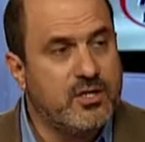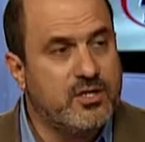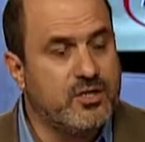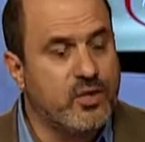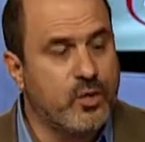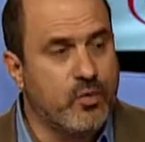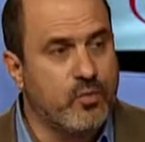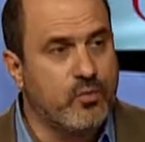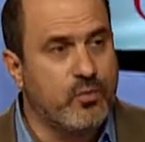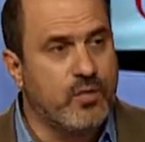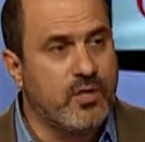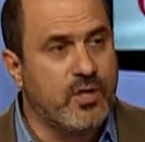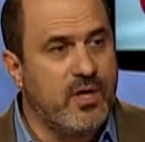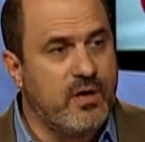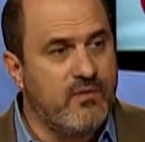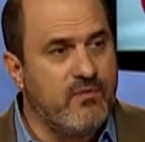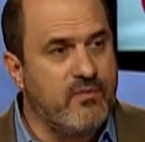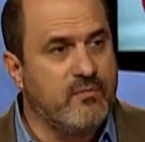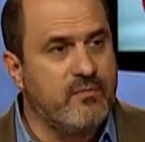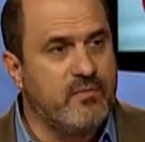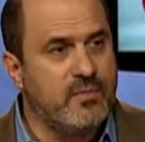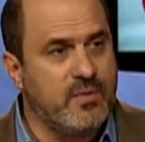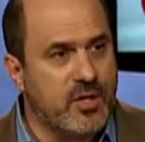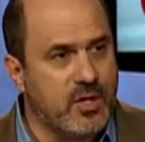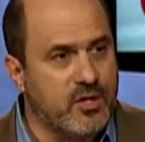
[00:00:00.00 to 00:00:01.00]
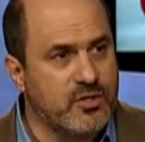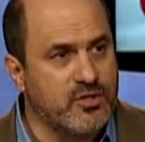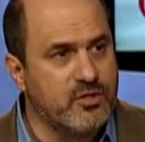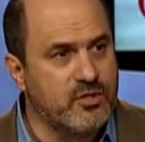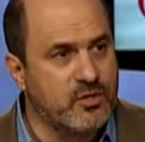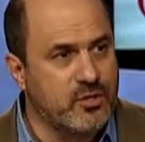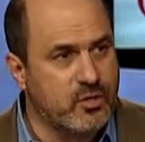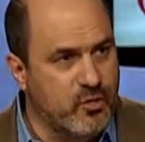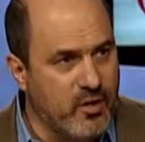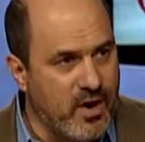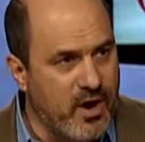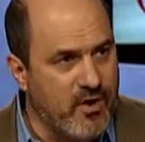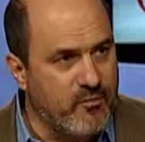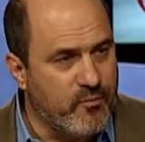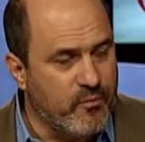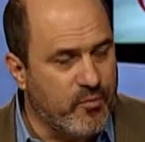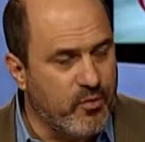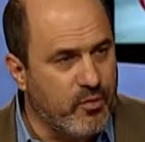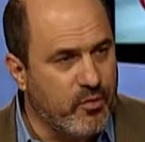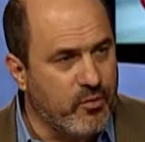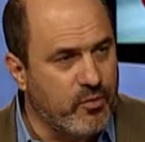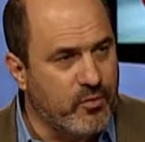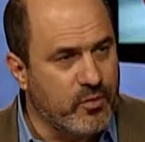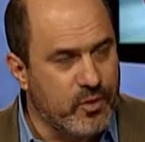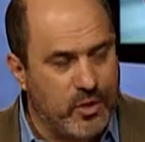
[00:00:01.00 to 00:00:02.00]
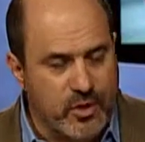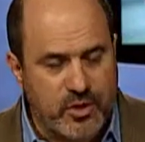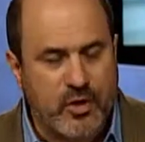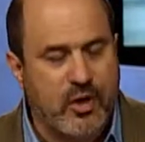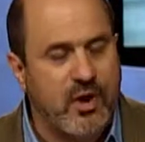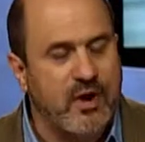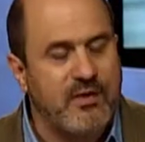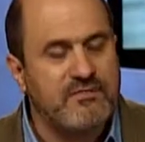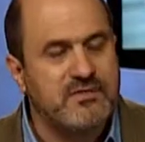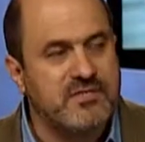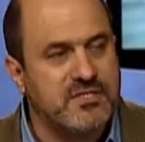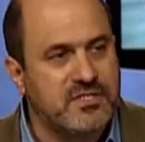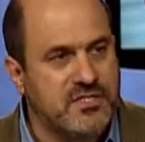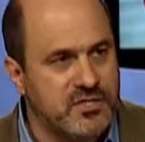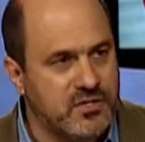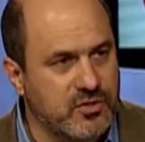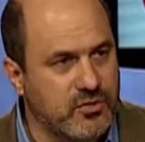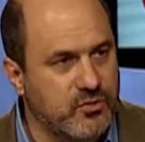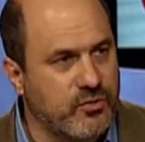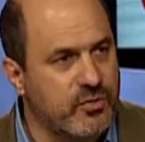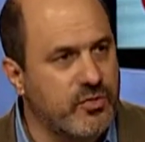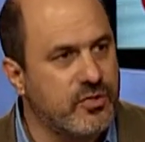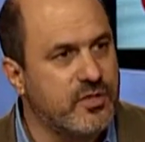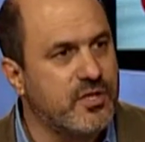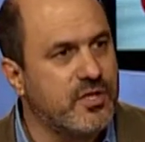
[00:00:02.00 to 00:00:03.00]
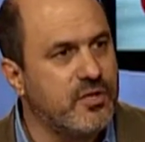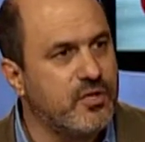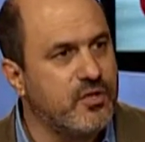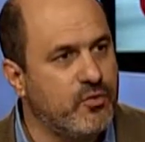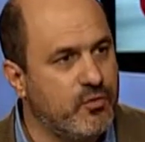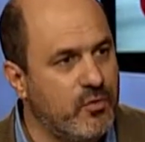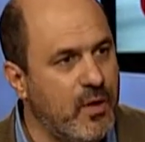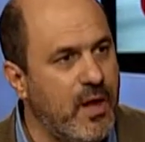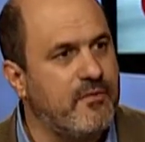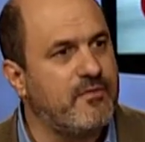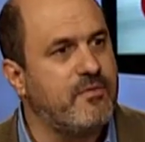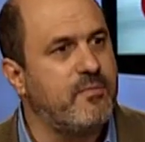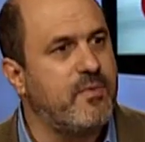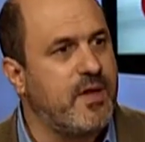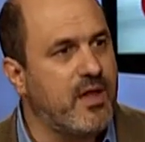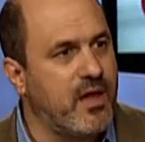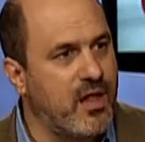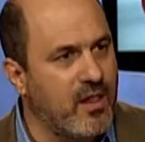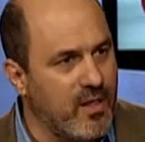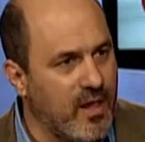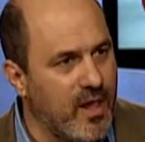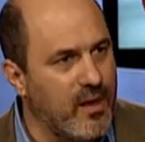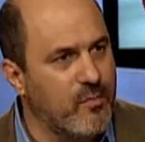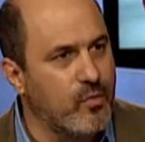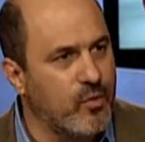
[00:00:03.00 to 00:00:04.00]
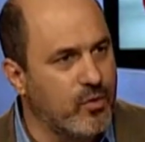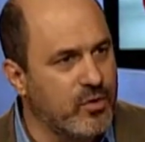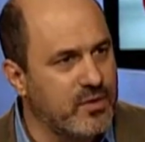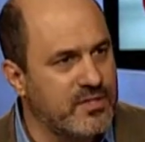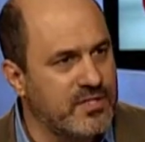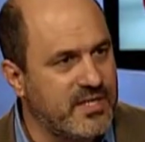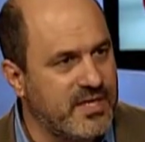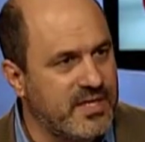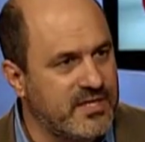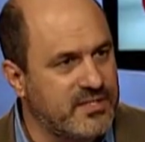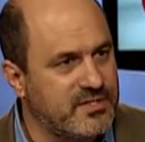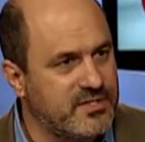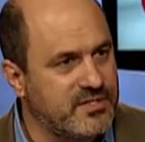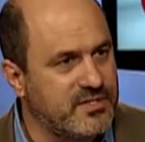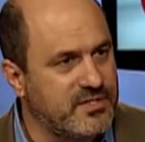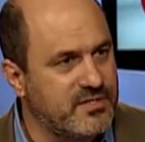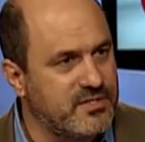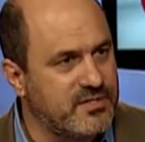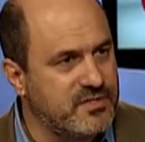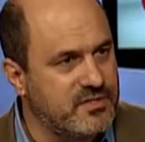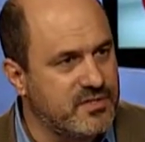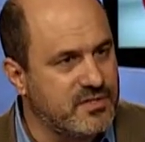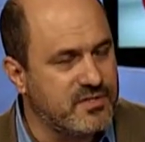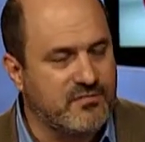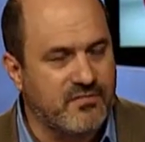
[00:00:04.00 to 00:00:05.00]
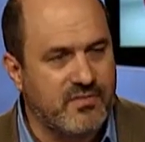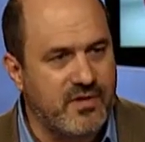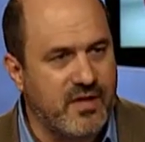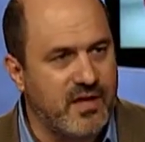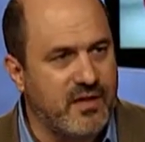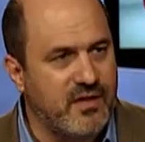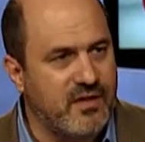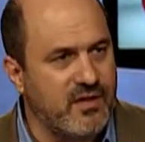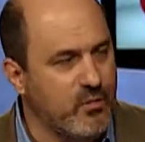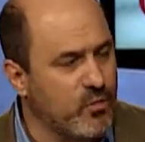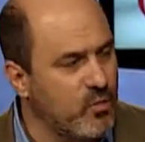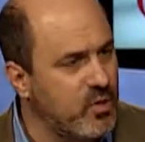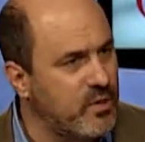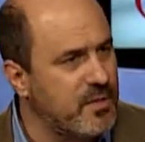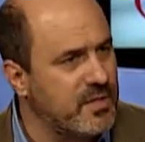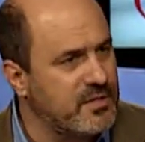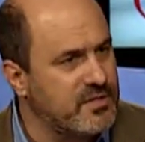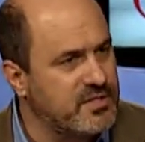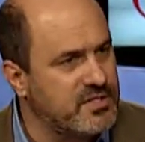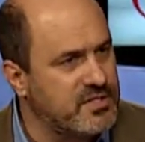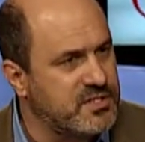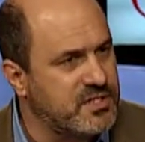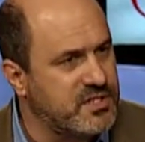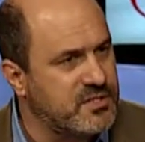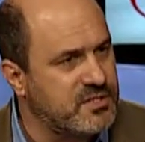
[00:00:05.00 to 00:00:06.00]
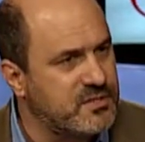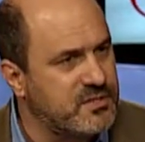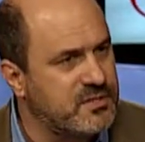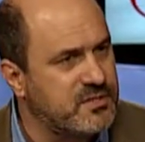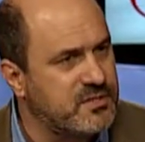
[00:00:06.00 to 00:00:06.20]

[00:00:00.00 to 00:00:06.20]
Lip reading: So even because you're a craft brewer, a craft distiller, you have to pay a lot more in taxes just for that. And then what about the state?